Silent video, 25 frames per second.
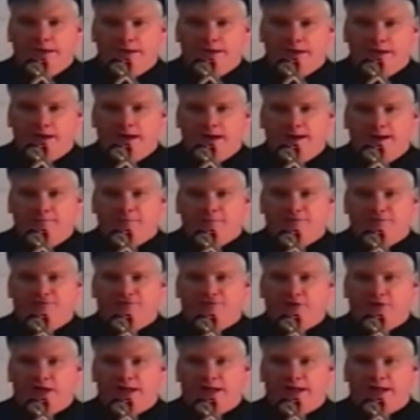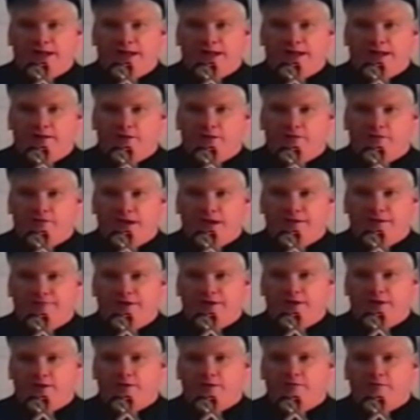in hypersonic aircraft,